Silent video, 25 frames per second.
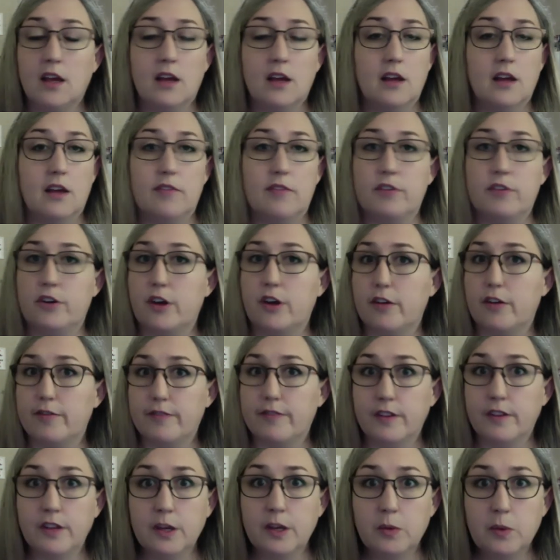they're not
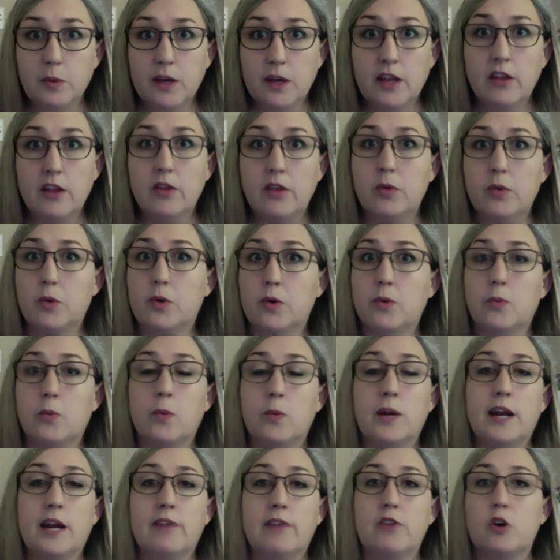feeling well or
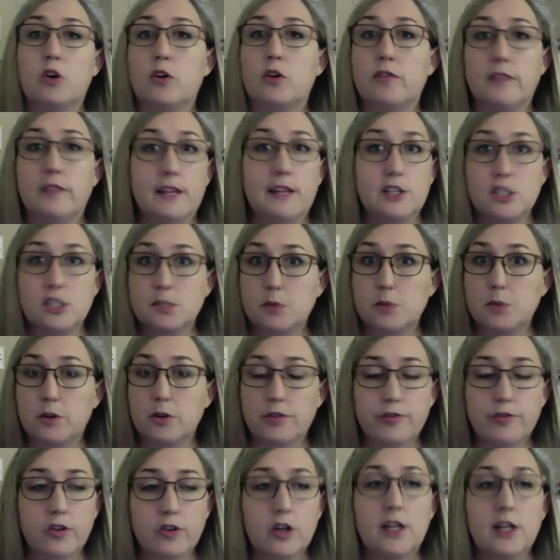whatever, or if they just
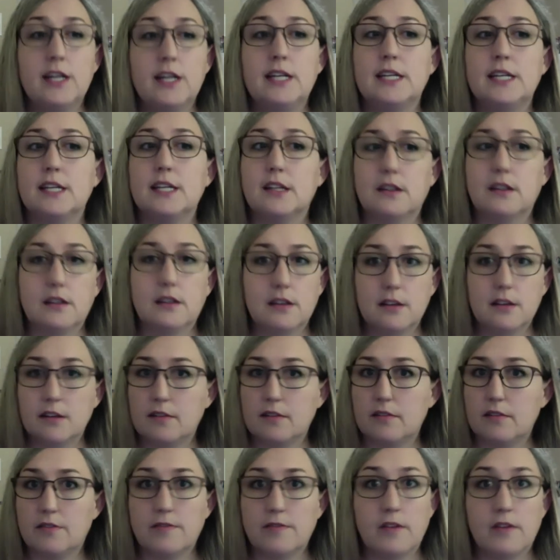prefer it,
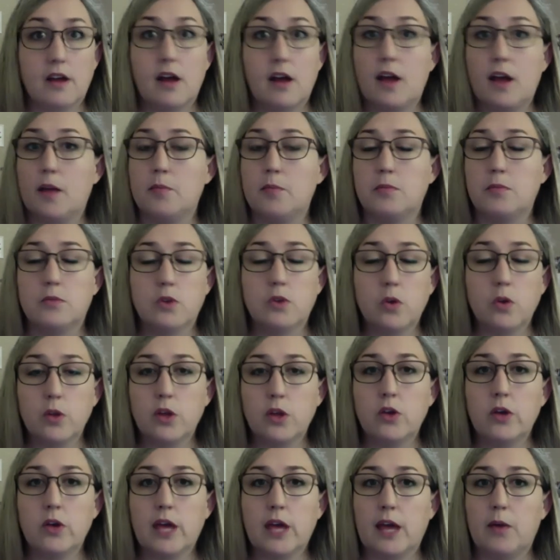I'm
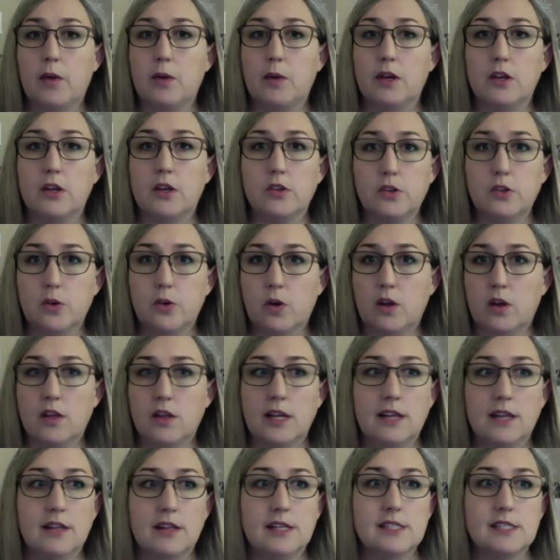totally okay. We can do
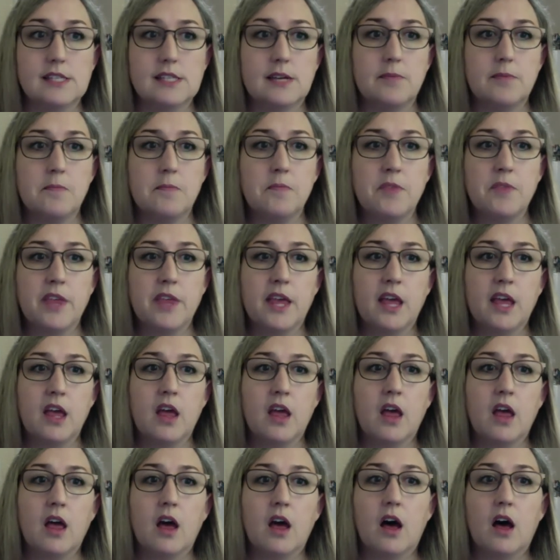online lesson.
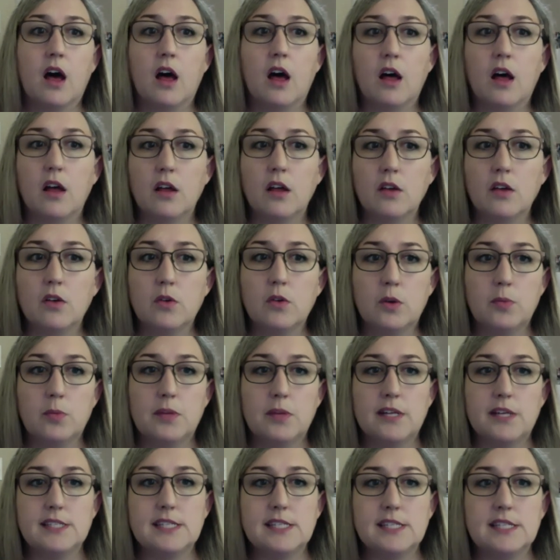All group
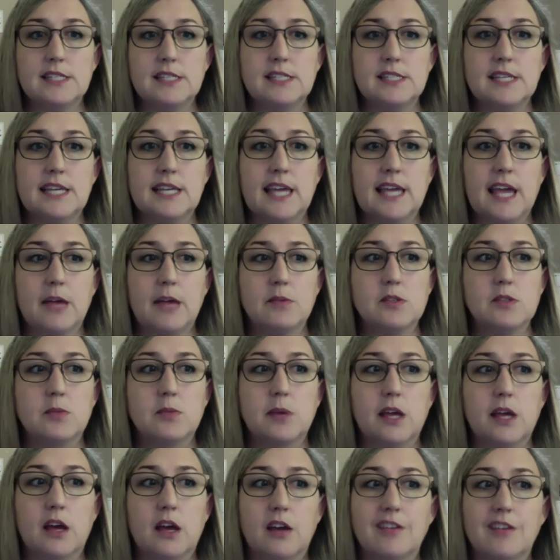lessons and camps will
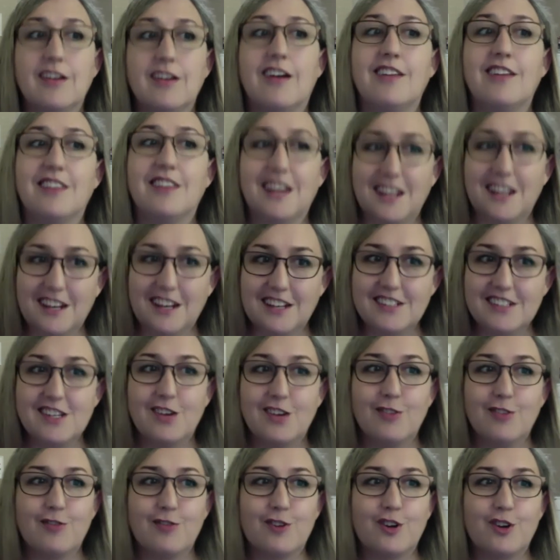be held online
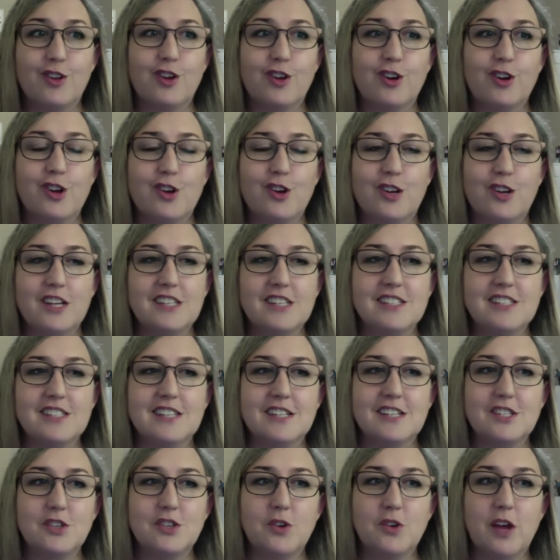until further notice. I
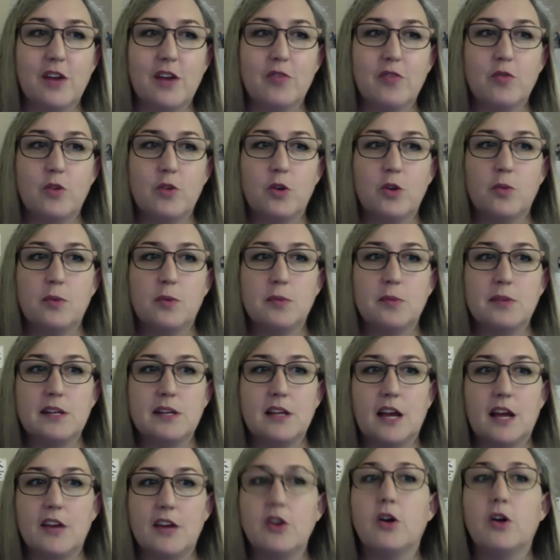don't have
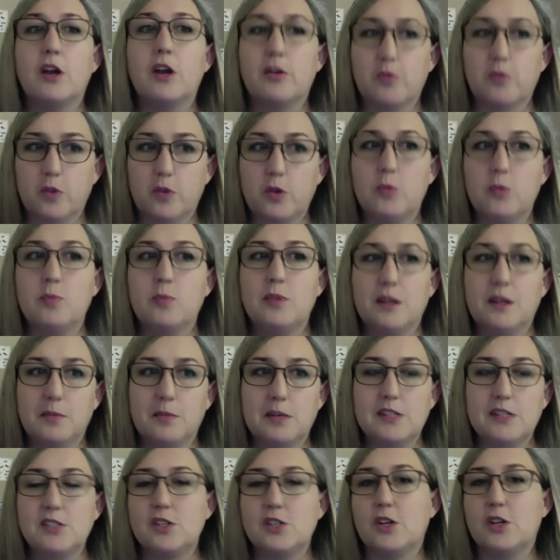room in
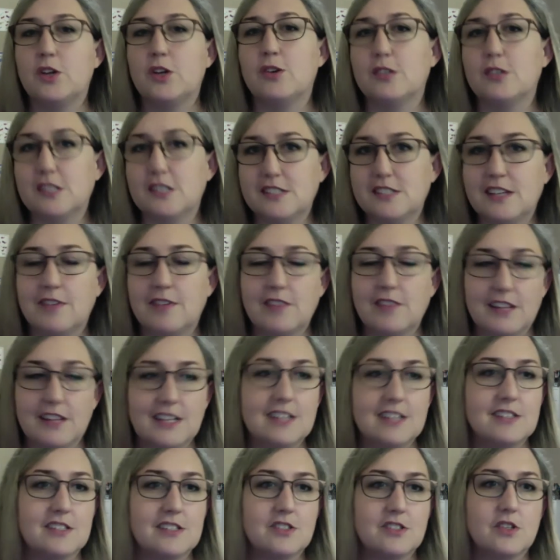my studio to safely
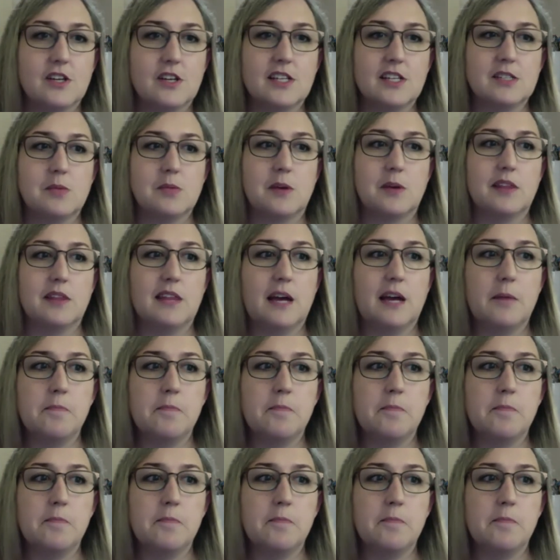distance. I explained that.